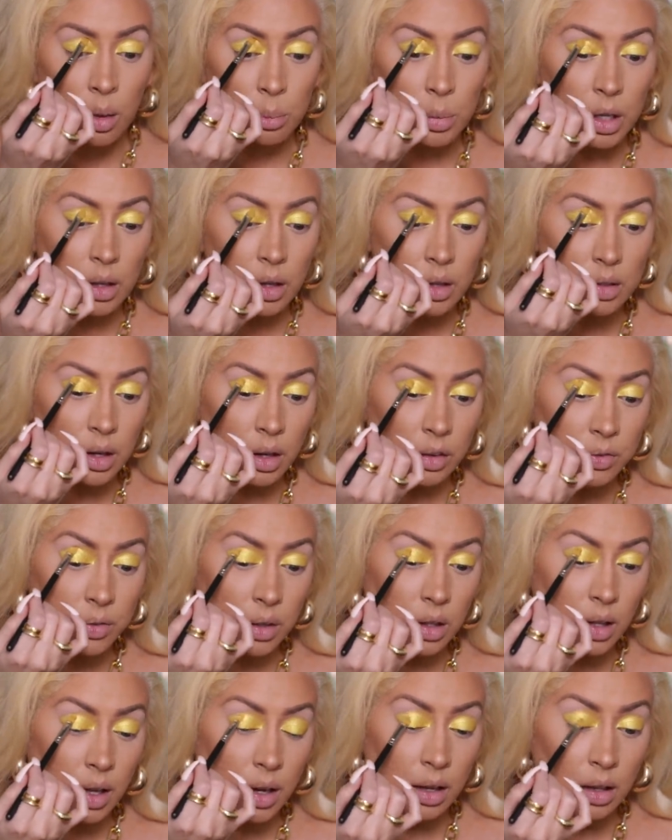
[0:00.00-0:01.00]
because I
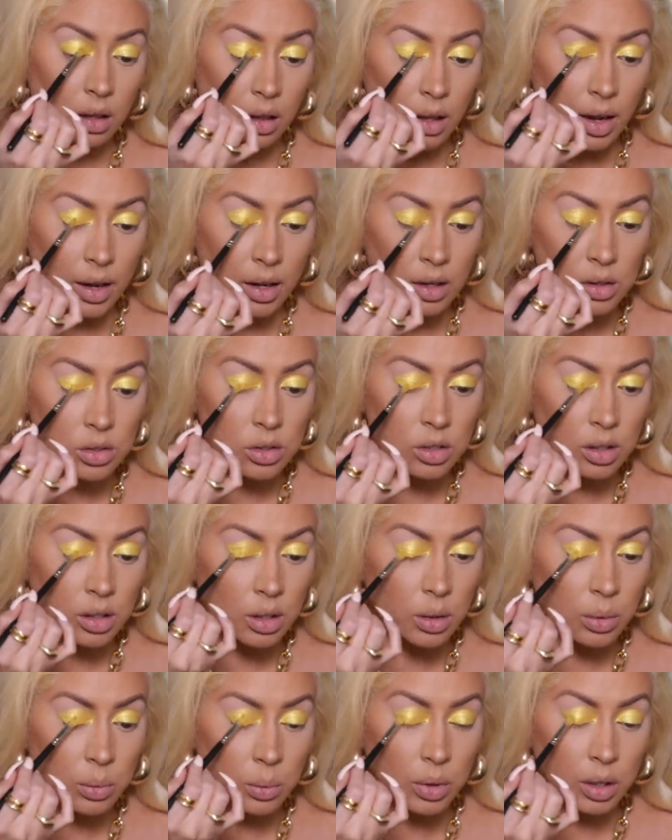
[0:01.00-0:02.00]
feel like last
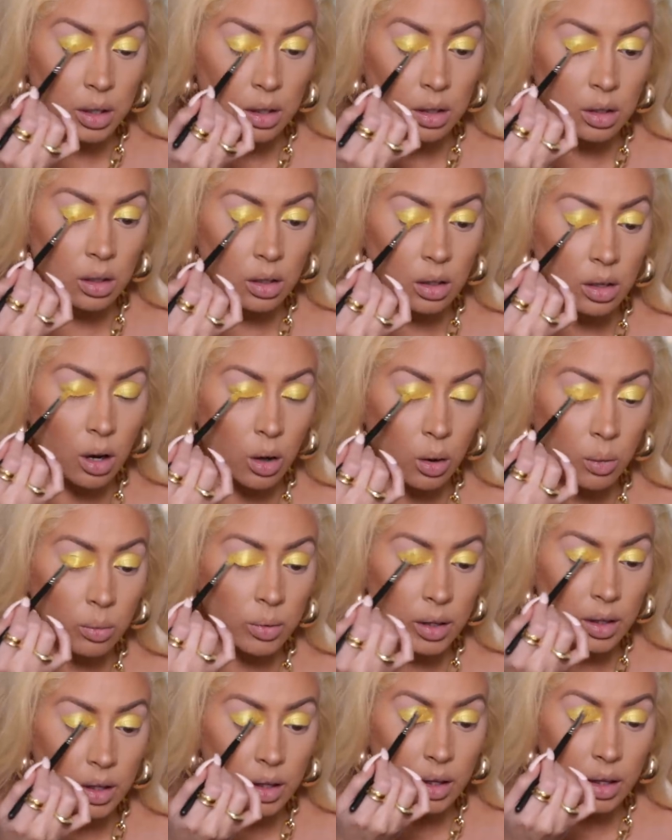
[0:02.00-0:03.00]
year when
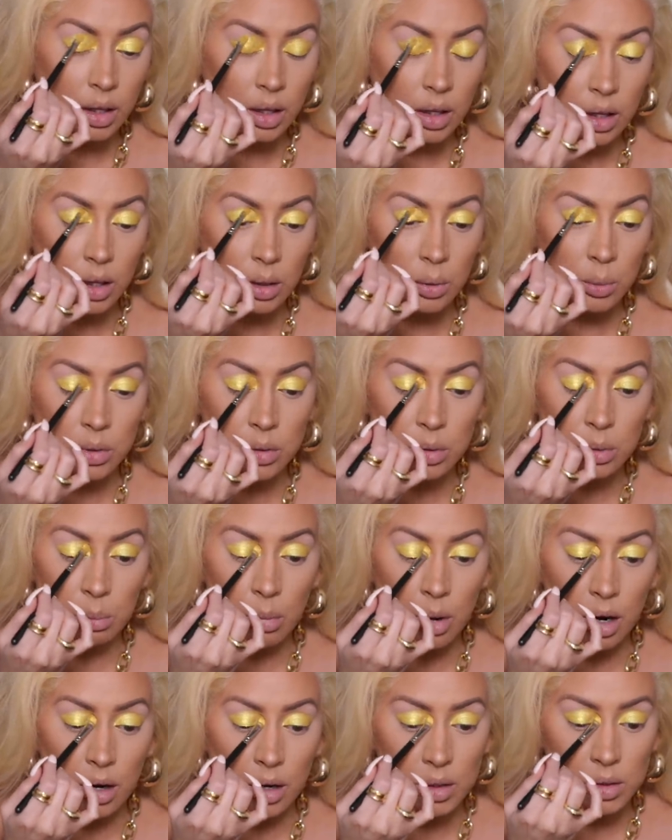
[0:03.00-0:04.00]
COVID hit, it was
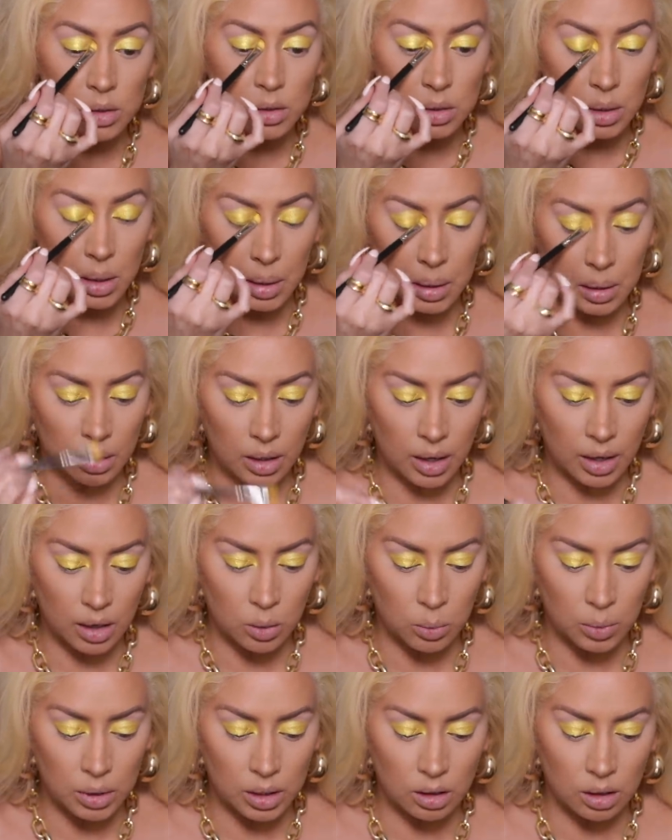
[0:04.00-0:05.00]
March and
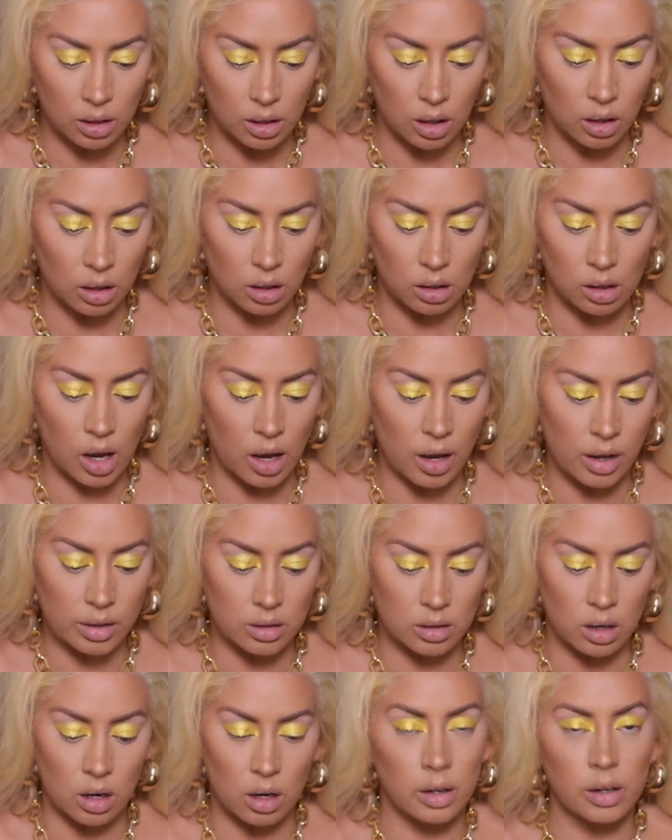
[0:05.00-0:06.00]
like we
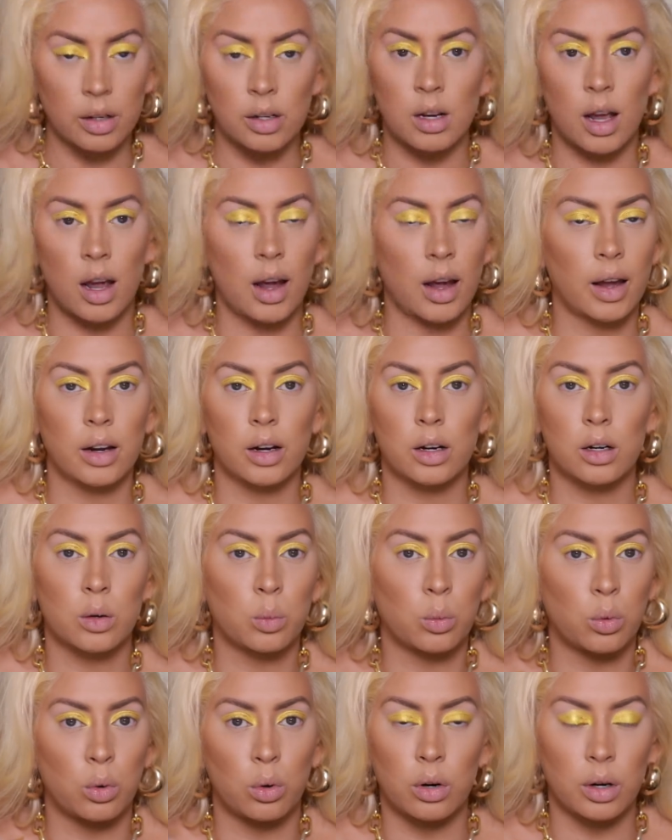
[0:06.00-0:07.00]
lost our entire
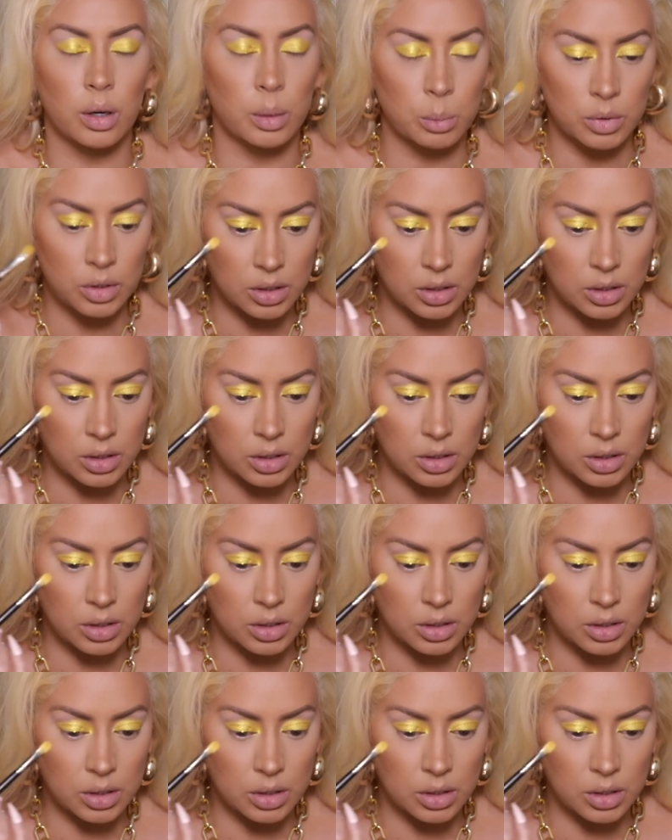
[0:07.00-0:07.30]
warm